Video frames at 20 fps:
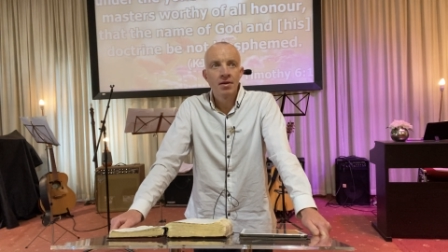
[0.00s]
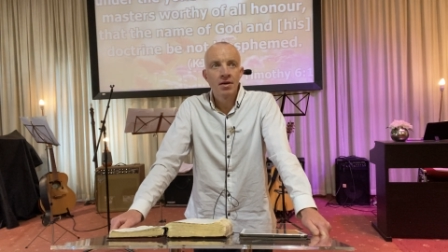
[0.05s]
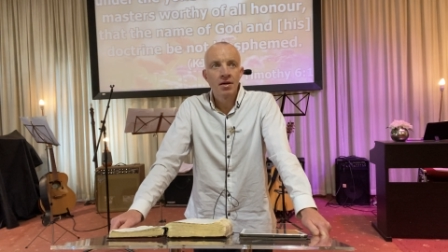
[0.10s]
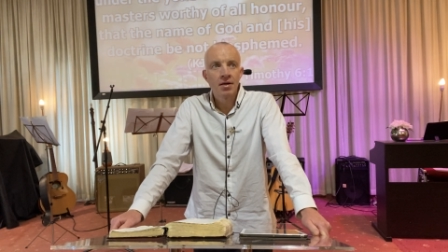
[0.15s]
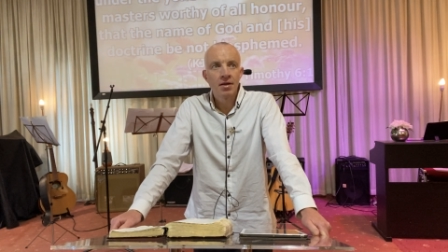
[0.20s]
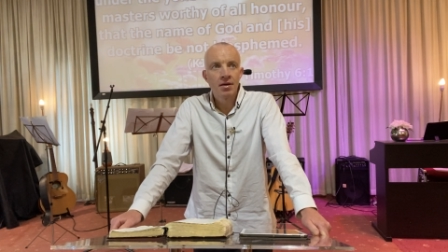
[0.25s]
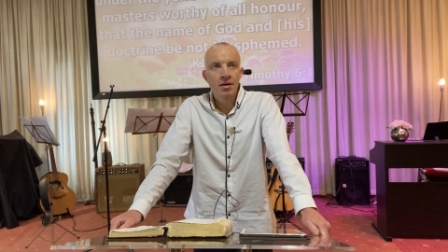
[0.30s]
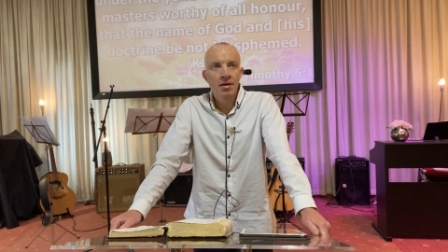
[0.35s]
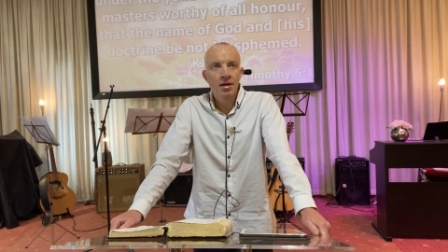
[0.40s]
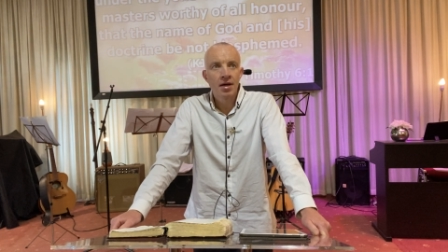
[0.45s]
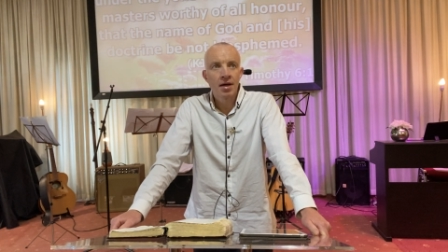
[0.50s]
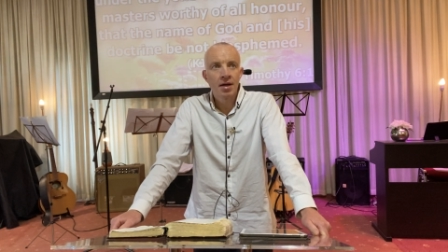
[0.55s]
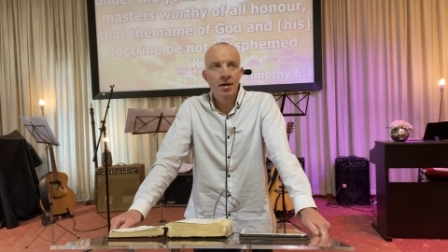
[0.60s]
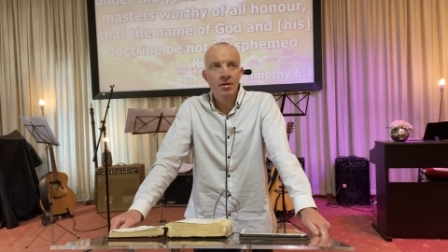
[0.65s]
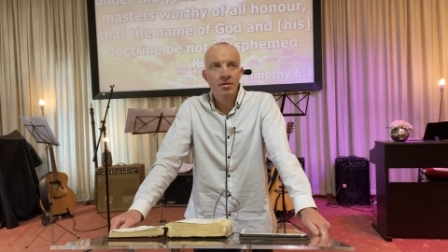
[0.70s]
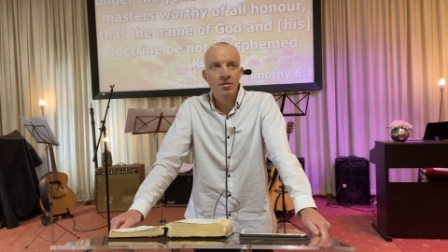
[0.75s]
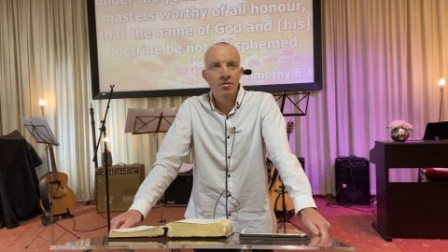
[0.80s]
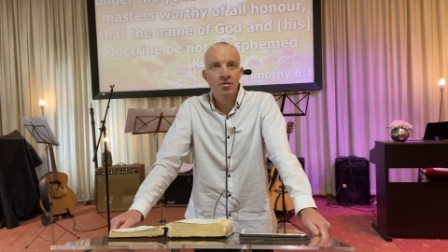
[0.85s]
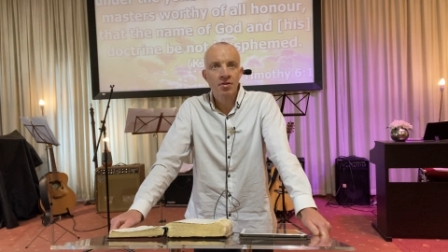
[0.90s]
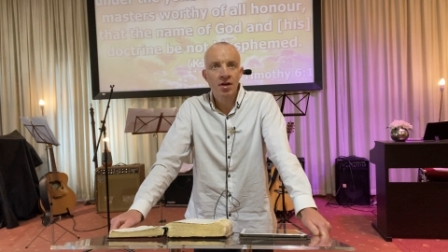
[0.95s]
And uh,
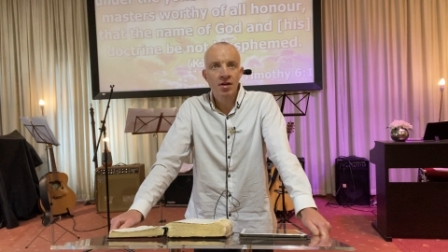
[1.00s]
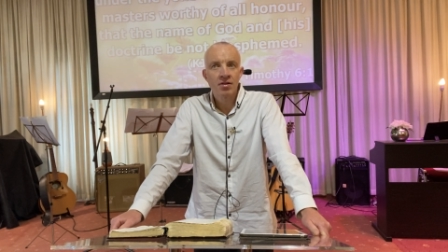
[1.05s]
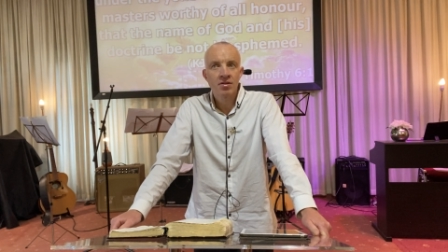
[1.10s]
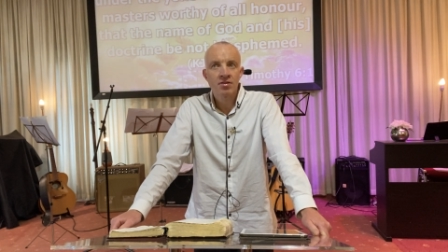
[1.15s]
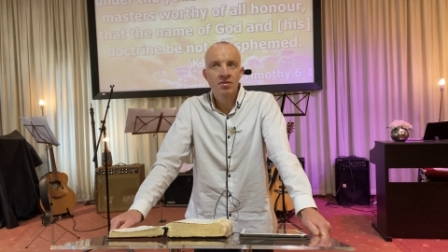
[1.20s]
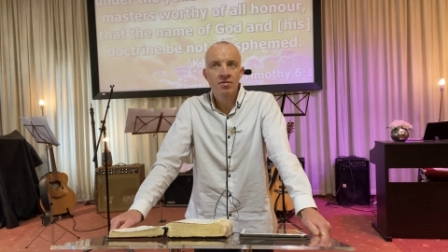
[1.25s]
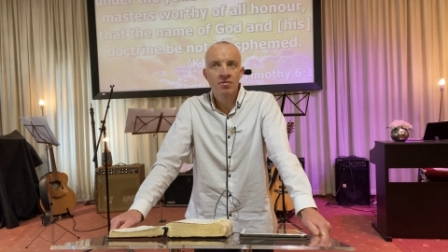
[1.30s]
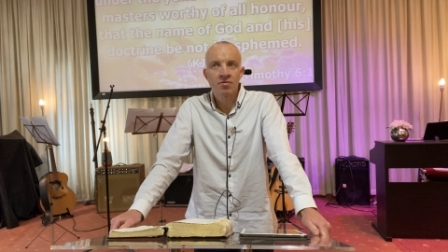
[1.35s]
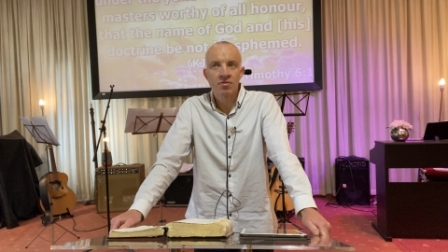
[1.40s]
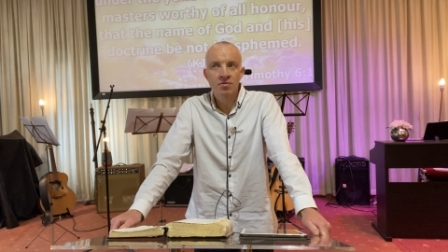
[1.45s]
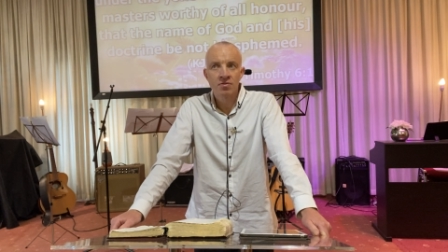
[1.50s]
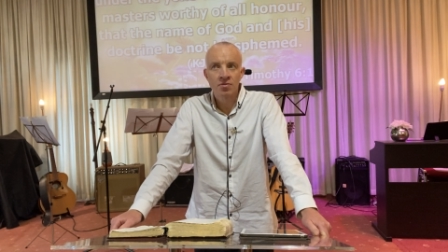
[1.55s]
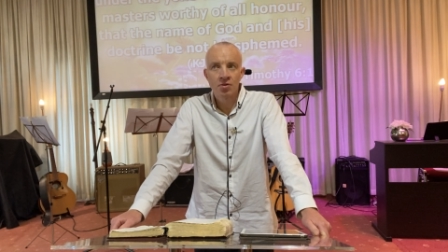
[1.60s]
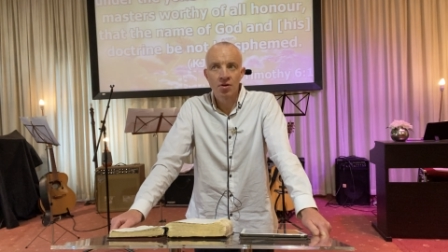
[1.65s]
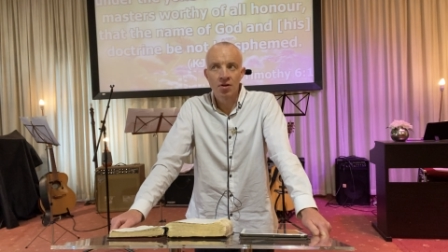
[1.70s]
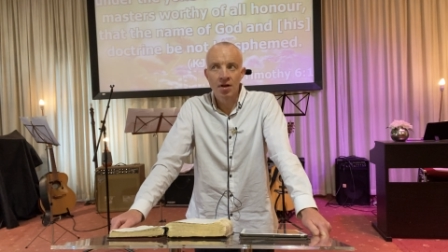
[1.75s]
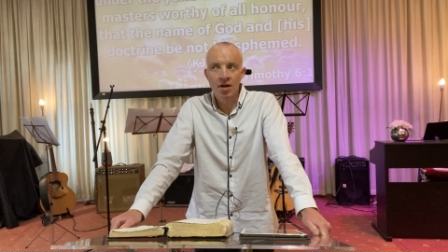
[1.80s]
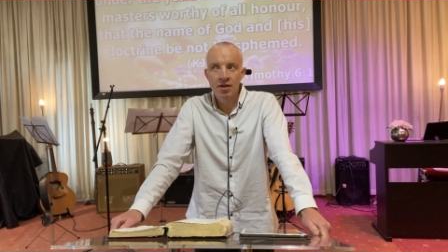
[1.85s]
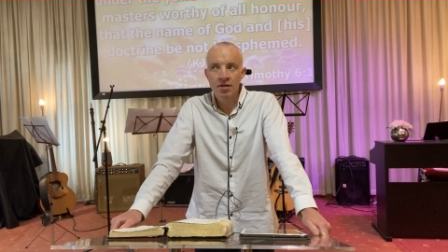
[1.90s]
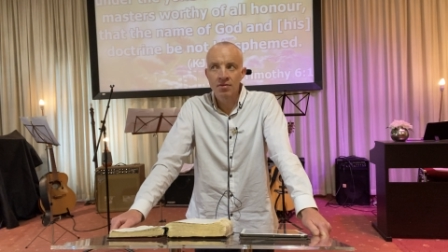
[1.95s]
so thanks for
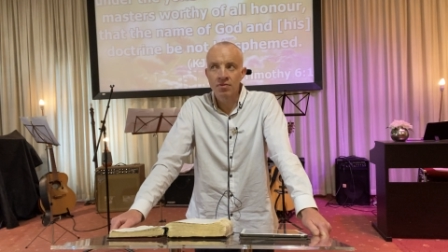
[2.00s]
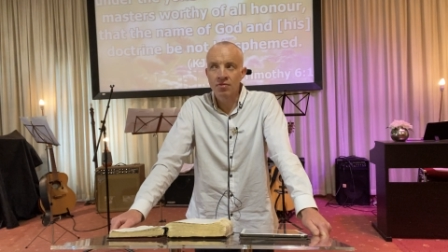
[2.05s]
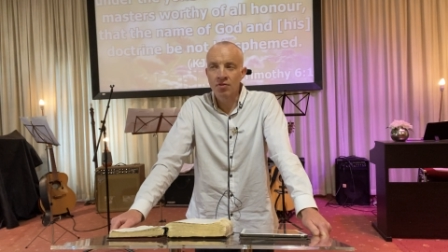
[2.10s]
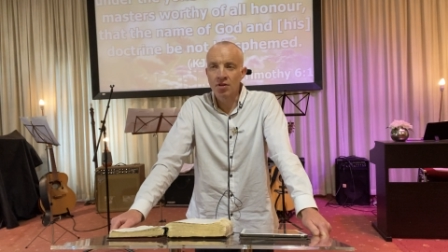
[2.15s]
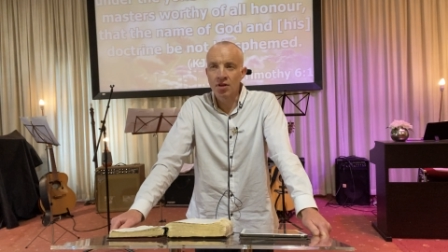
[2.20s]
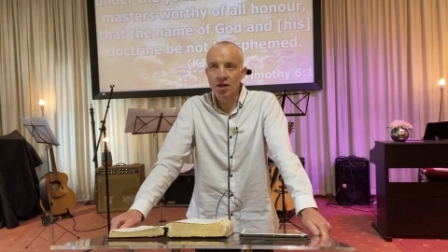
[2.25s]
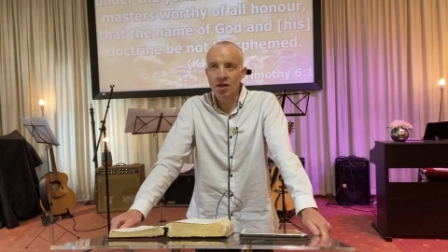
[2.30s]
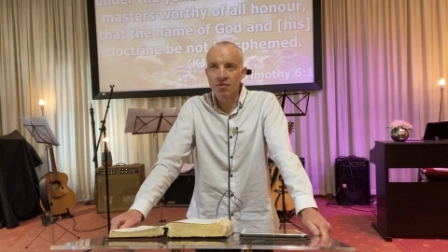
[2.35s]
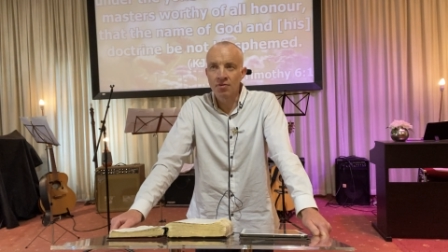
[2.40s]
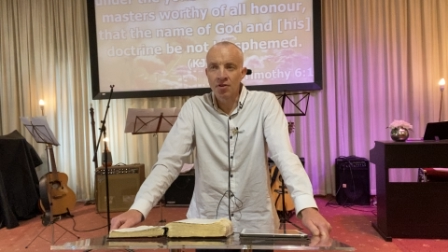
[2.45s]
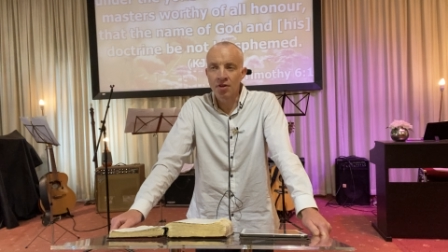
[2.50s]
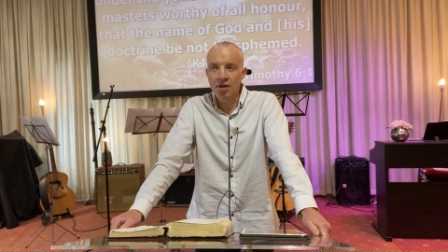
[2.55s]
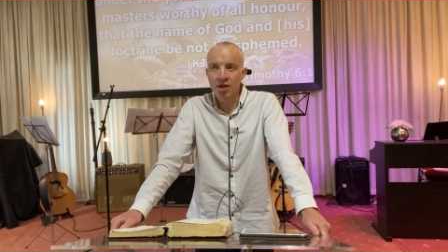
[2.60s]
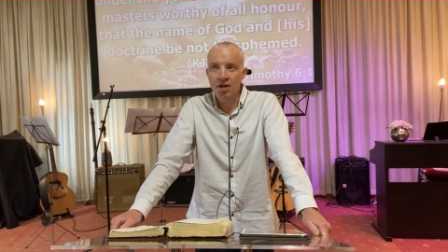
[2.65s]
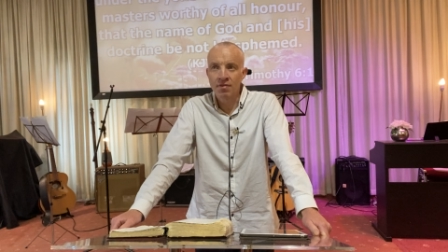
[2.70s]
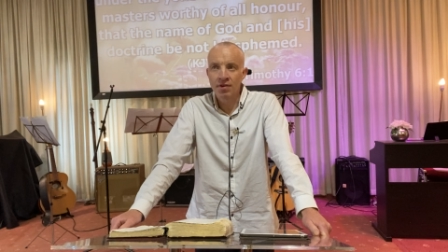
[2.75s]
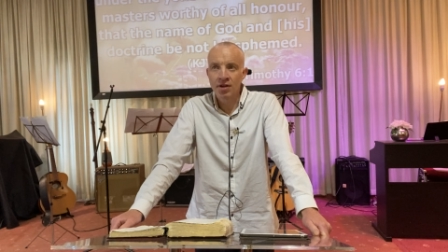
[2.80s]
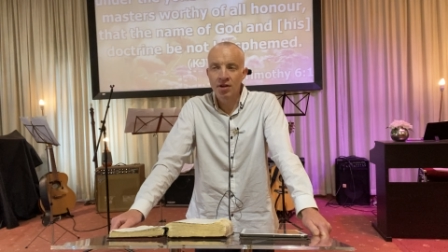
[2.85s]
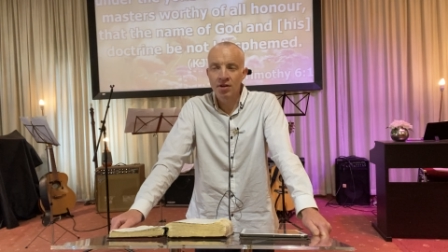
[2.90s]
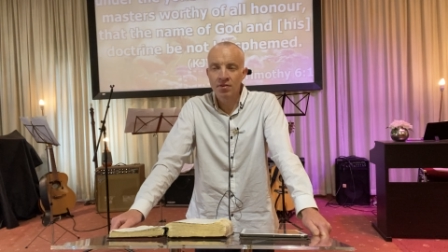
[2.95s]
that, for the, for the
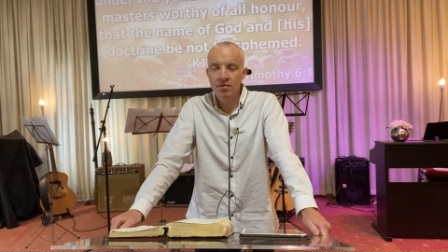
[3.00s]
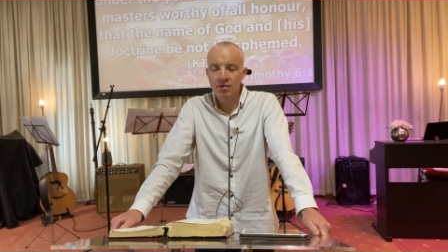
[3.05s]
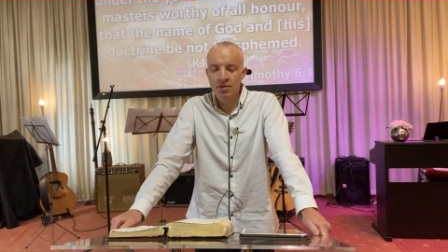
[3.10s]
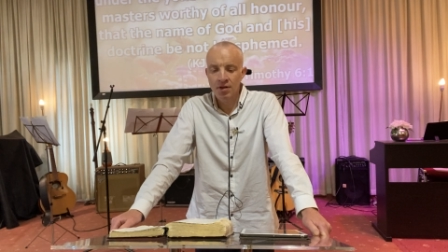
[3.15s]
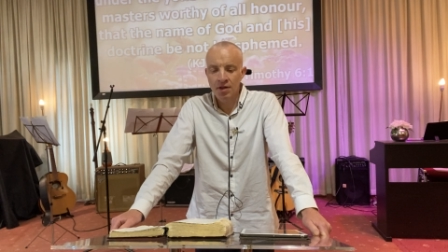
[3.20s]
giving.